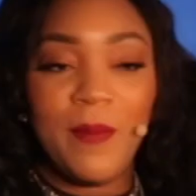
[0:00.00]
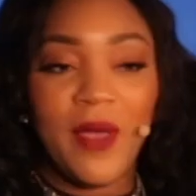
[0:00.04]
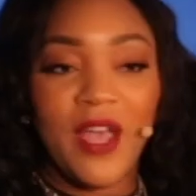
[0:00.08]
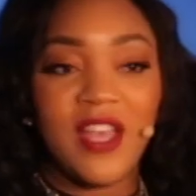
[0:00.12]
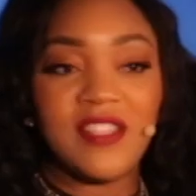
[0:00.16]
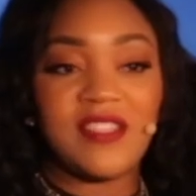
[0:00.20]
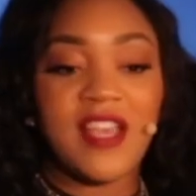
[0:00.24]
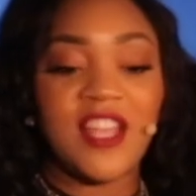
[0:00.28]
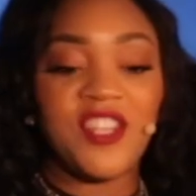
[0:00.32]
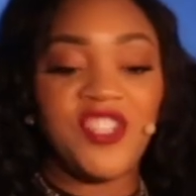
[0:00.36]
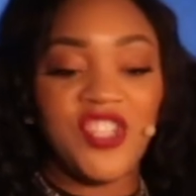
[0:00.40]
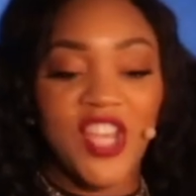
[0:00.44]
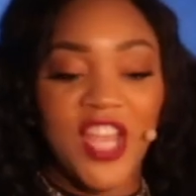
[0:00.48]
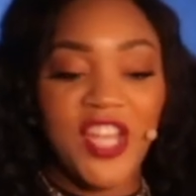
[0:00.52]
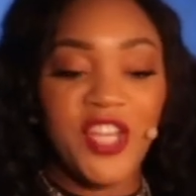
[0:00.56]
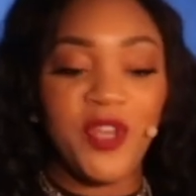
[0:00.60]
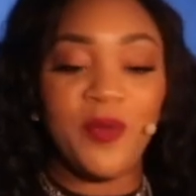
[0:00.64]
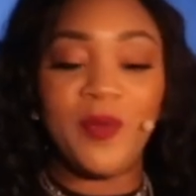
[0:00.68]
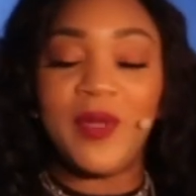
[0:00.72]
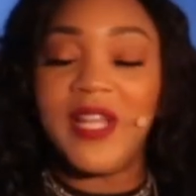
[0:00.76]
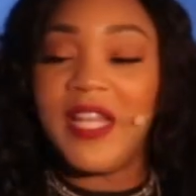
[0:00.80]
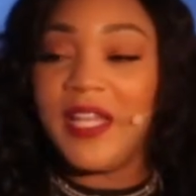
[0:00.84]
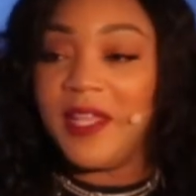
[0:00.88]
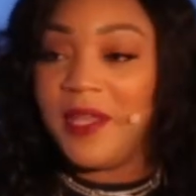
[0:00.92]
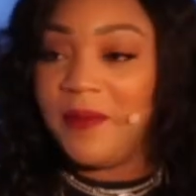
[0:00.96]
Because I
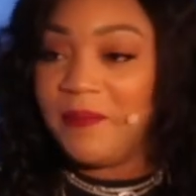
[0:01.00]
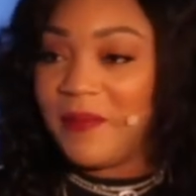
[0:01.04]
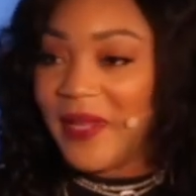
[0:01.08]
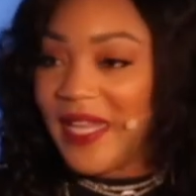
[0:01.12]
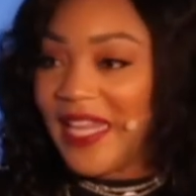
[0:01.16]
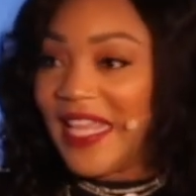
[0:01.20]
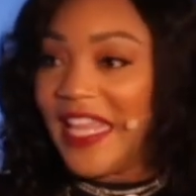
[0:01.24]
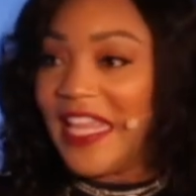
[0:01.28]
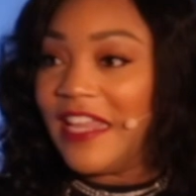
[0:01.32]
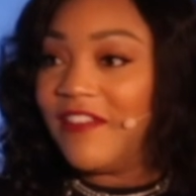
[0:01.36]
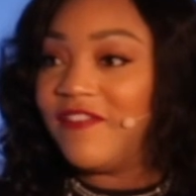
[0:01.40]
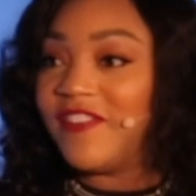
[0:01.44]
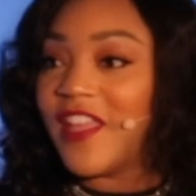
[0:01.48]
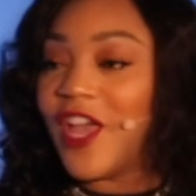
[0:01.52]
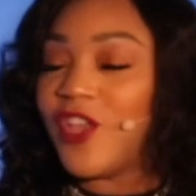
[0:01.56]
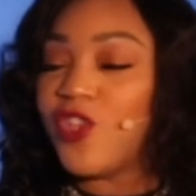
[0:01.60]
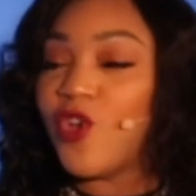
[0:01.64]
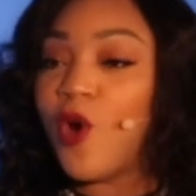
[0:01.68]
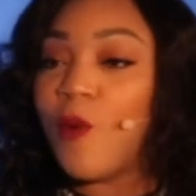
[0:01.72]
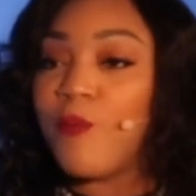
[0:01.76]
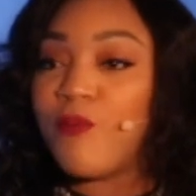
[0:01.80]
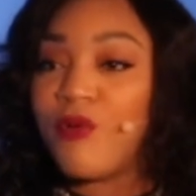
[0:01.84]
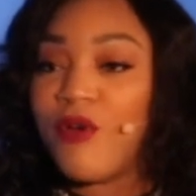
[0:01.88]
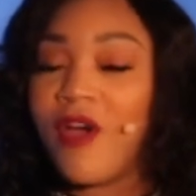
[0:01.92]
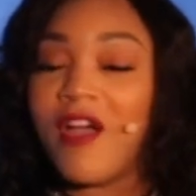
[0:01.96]
genuinely believe that
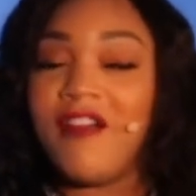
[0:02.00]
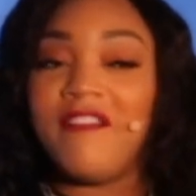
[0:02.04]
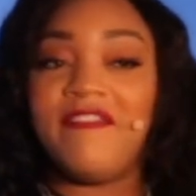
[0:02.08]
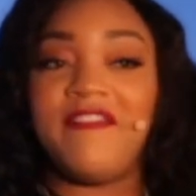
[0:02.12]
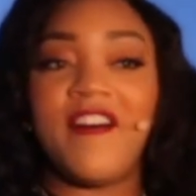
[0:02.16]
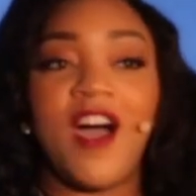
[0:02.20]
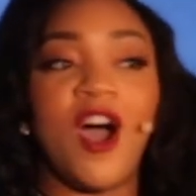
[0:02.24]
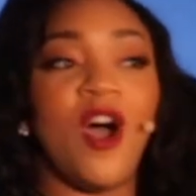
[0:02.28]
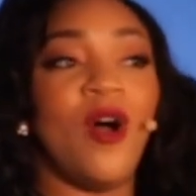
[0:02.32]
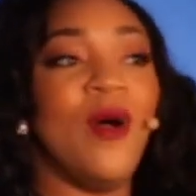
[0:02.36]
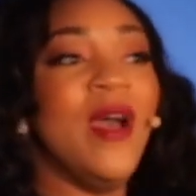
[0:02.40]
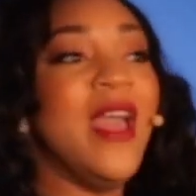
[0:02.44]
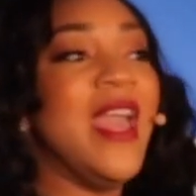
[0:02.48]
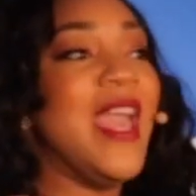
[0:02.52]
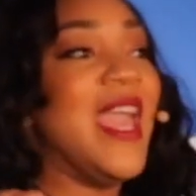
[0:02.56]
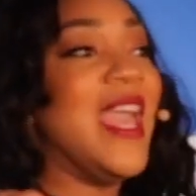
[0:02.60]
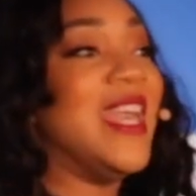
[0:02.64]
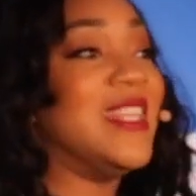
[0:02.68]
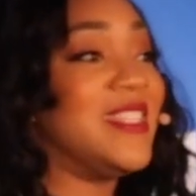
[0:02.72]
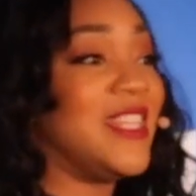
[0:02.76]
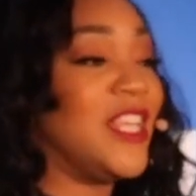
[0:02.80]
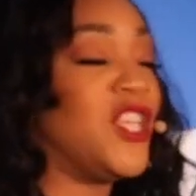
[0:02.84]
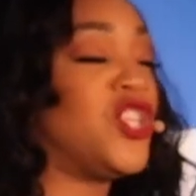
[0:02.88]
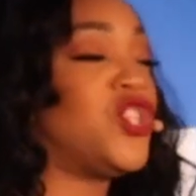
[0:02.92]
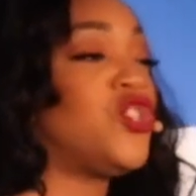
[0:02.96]
your profile
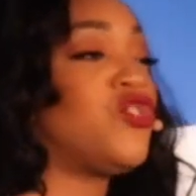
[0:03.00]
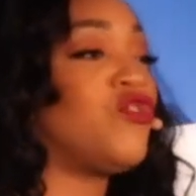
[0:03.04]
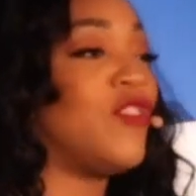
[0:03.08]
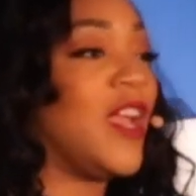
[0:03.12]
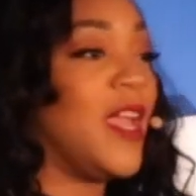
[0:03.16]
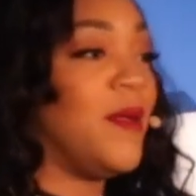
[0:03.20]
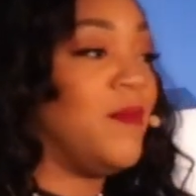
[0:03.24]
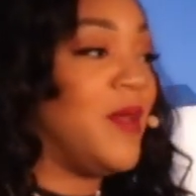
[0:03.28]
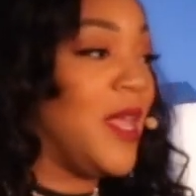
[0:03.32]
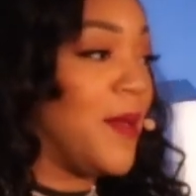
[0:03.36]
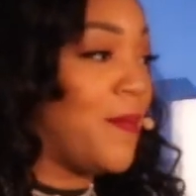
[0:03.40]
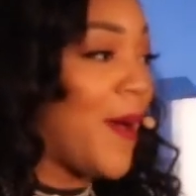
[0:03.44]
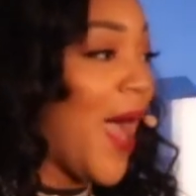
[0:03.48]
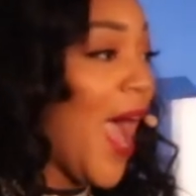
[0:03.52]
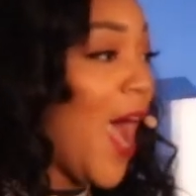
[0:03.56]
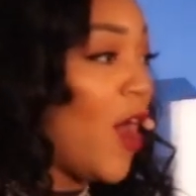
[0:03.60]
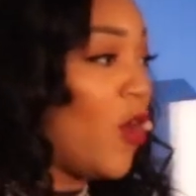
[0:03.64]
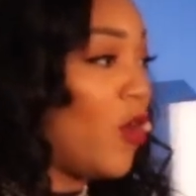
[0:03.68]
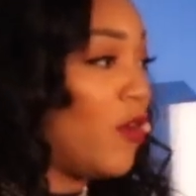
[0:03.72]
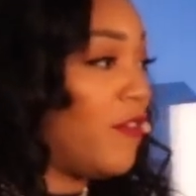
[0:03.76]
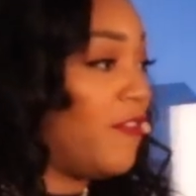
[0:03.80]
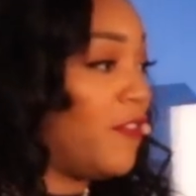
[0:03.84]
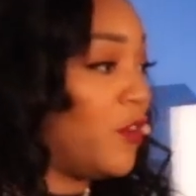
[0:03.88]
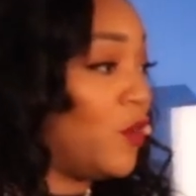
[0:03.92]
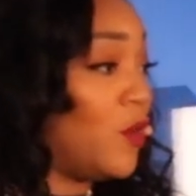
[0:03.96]
is extremely
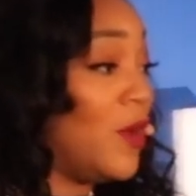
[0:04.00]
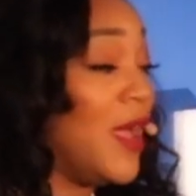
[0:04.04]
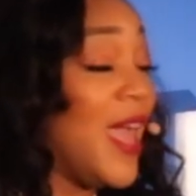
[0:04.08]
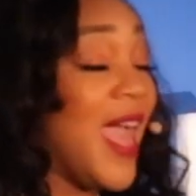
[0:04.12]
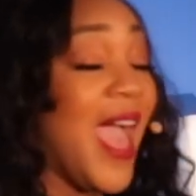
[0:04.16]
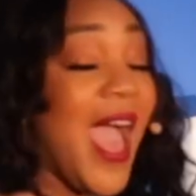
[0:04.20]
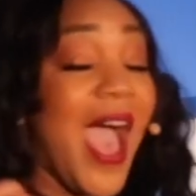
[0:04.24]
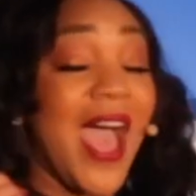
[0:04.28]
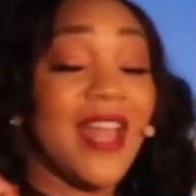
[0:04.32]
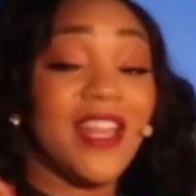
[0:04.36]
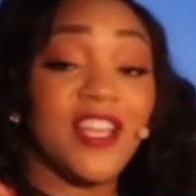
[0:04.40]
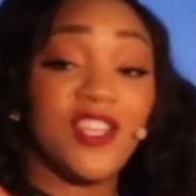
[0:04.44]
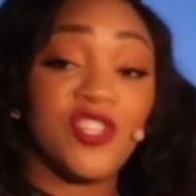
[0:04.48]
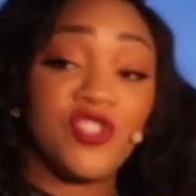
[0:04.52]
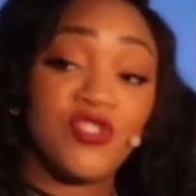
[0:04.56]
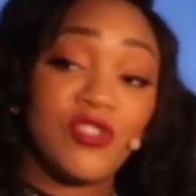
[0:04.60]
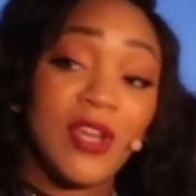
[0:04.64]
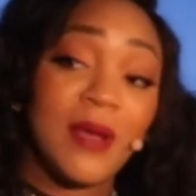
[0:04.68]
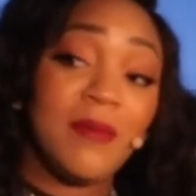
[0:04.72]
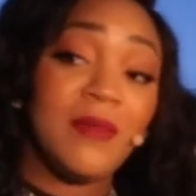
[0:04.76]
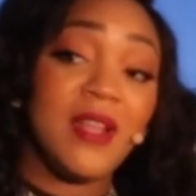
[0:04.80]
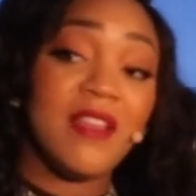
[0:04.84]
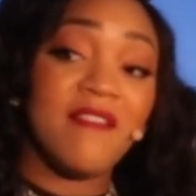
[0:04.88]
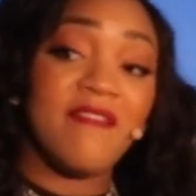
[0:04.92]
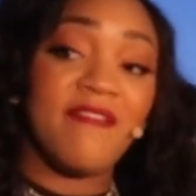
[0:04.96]
powerful and
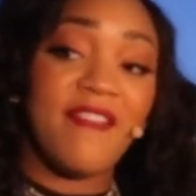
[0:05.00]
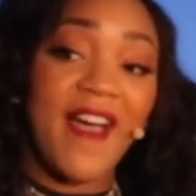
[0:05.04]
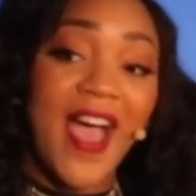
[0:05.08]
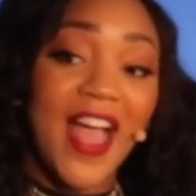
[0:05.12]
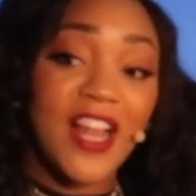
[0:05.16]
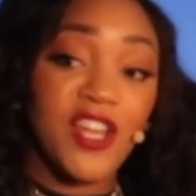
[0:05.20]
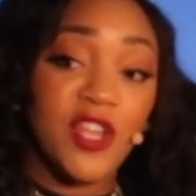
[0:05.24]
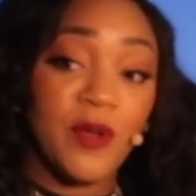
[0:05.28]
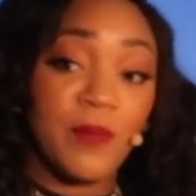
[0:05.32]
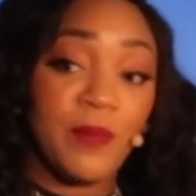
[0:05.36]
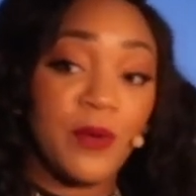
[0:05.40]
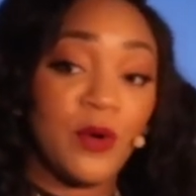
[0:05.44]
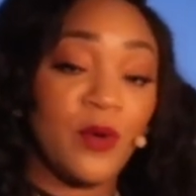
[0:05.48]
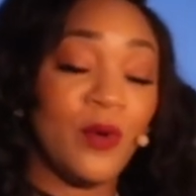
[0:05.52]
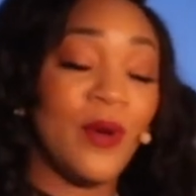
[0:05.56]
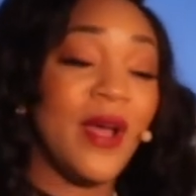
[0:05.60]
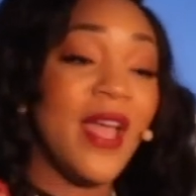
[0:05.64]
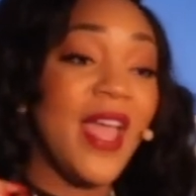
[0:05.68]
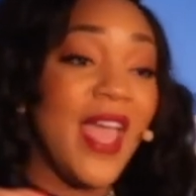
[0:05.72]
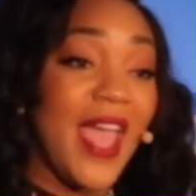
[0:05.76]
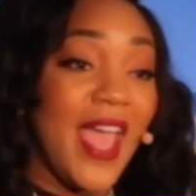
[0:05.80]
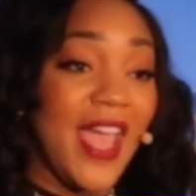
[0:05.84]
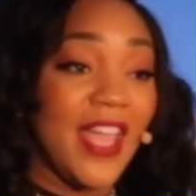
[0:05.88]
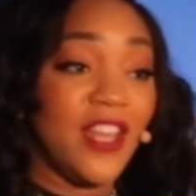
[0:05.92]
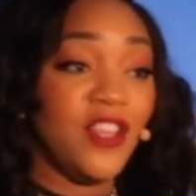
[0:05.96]
extremely valuable
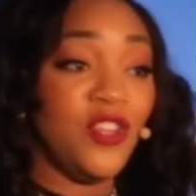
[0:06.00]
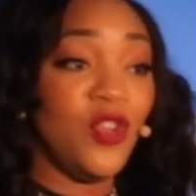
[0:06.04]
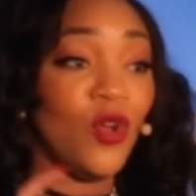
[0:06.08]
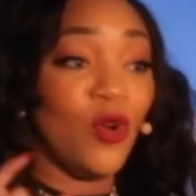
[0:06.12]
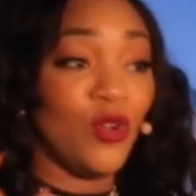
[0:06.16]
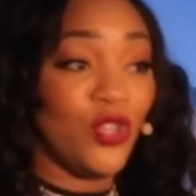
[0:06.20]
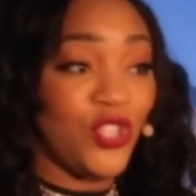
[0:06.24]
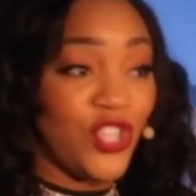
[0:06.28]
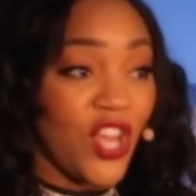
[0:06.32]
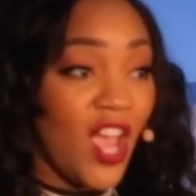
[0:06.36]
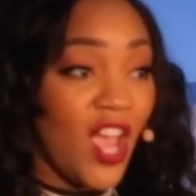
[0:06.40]
in your